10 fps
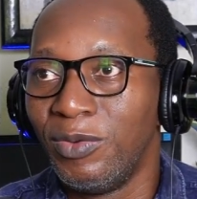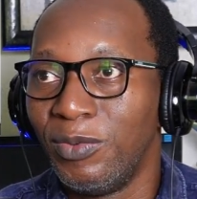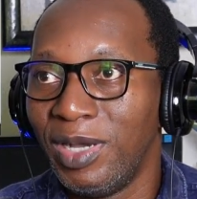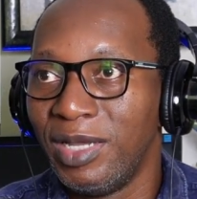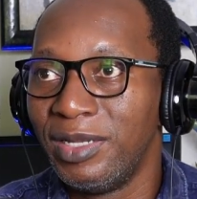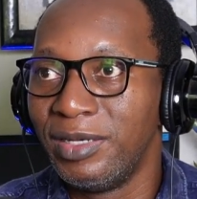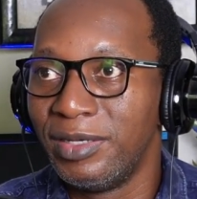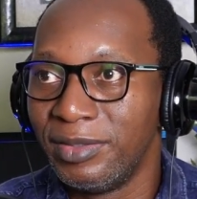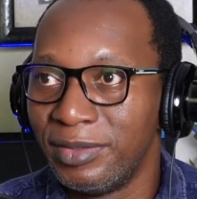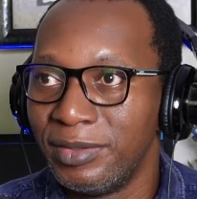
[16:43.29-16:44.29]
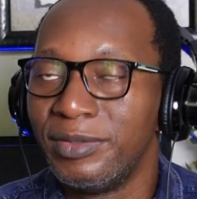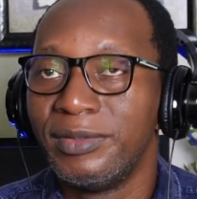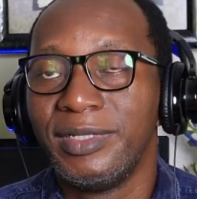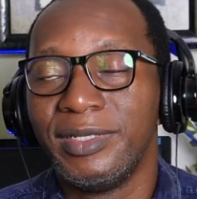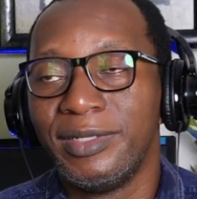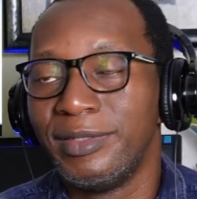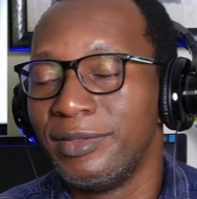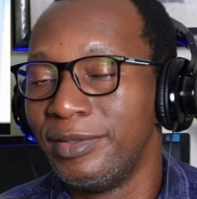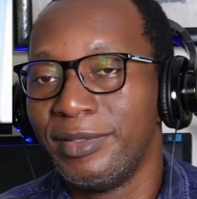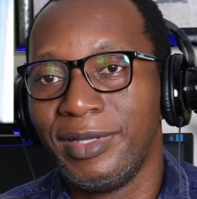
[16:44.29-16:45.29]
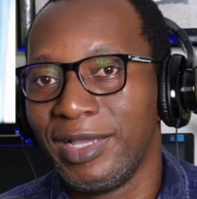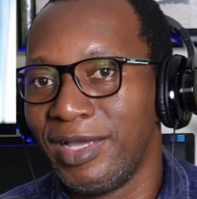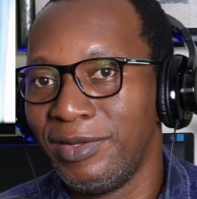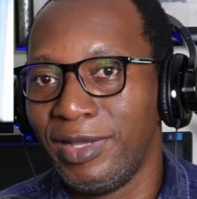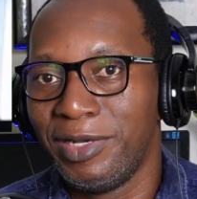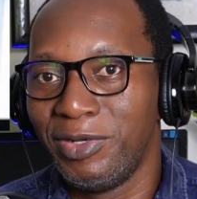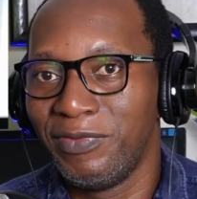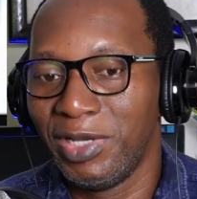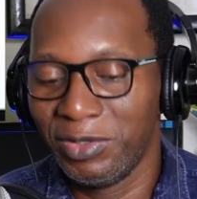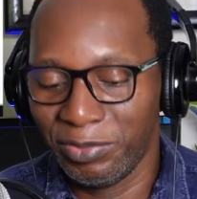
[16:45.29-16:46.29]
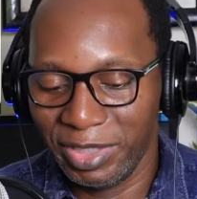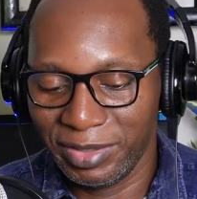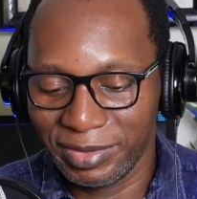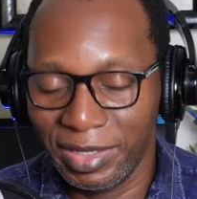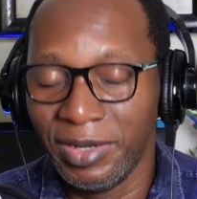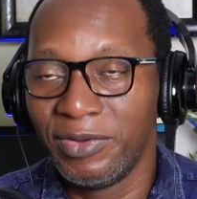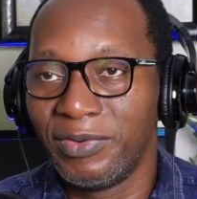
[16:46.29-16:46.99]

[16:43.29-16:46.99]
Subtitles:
1. I don't even know how to break this down.